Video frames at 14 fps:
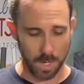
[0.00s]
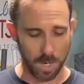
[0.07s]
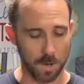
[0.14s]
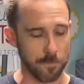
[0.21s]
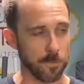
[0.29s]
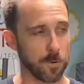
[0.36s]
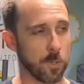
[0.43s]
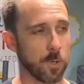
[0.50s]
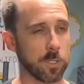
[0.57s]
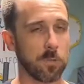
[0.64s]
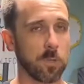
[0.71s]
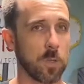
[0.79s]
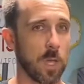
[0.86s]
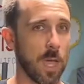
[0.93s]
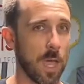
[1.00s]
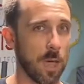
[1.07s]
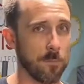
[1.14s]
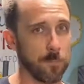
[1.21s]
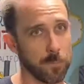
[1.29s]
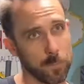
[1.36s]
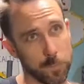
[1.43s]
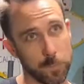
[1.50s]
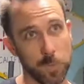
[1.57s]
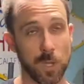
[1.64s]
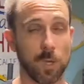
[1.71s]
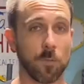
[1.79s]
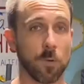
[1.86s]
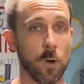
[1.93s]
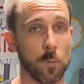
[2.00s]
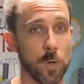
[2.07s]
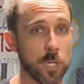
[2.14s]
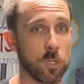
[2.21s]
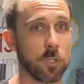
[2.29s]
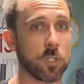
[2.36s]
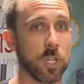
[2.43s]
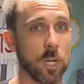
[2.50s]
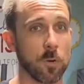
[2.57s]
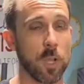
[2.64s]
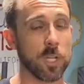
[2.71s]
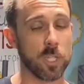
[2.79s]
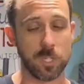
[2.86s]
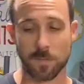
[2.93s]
for those of you that have the original generation of the